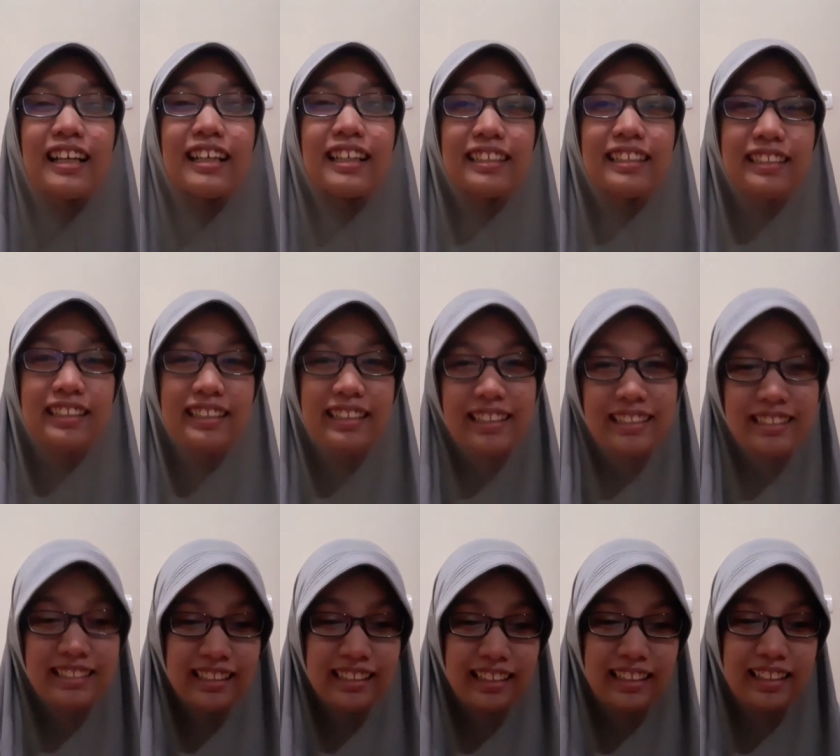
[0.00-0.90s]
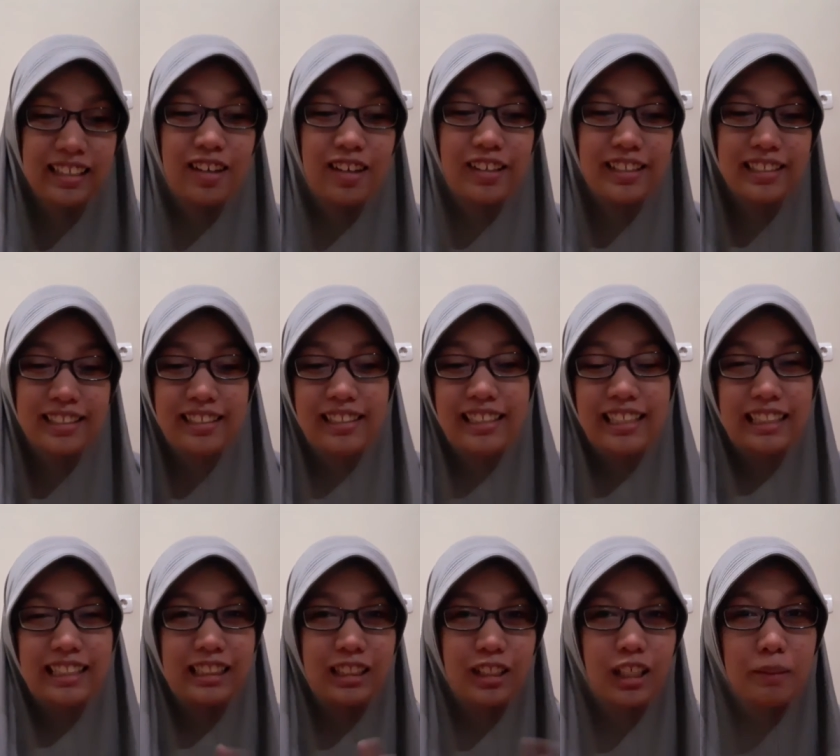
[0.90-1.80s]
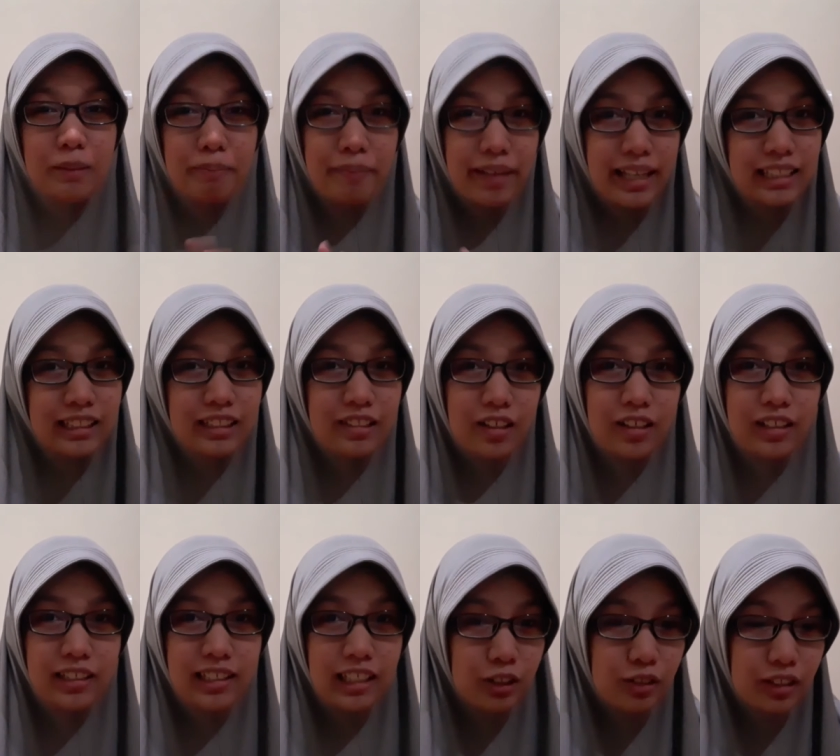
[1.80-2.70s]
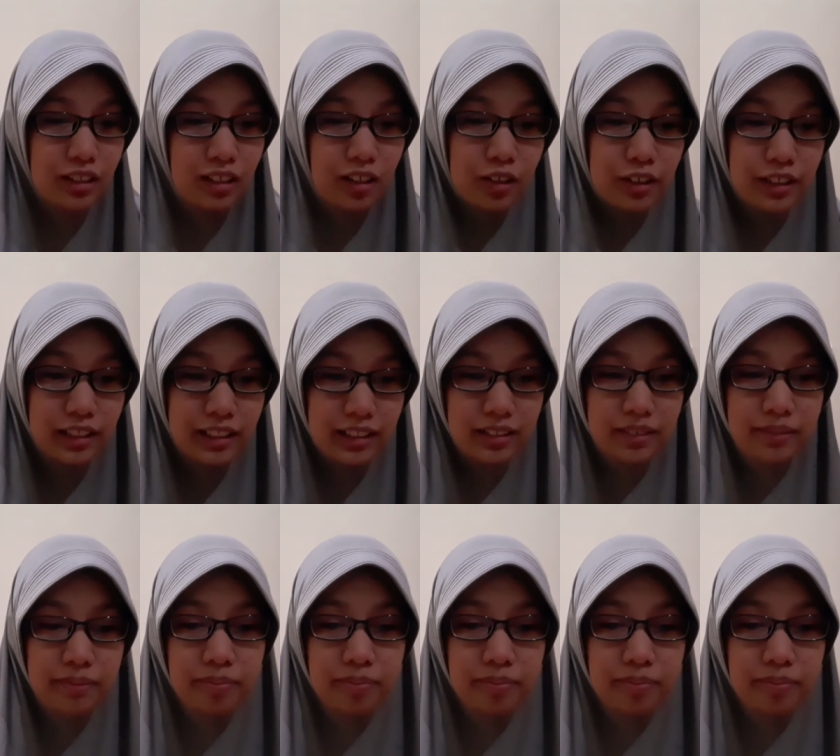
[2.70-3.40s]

the teaching order is not based on natural order.